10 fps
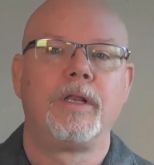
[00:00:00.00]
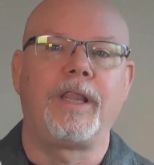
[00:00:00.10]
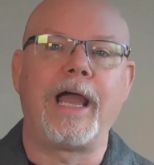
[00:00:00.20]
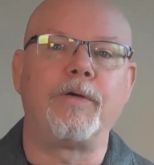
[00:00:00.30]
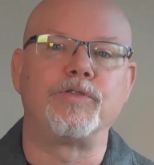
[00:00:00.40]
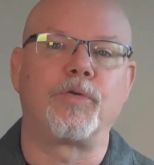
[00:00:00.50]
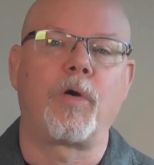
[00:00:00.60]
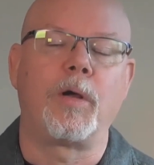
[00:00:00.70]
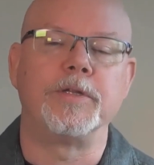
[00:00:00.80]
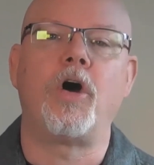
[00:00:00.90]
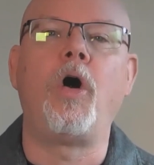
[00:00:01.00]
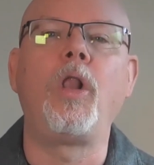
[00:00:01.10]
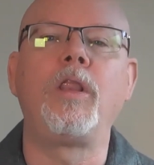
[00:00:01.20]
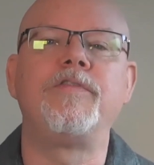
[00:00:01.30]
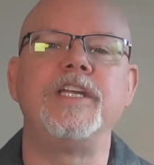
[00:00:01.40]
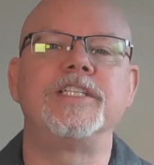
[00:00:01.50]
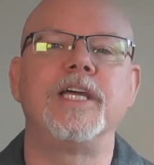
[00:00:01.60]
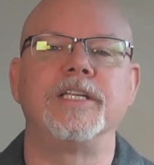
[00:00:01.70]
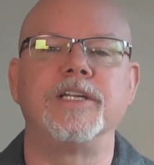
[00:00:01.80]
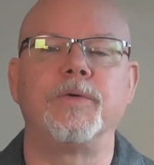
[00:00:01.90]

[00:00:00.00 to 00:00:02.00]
Language requirements, all of these things.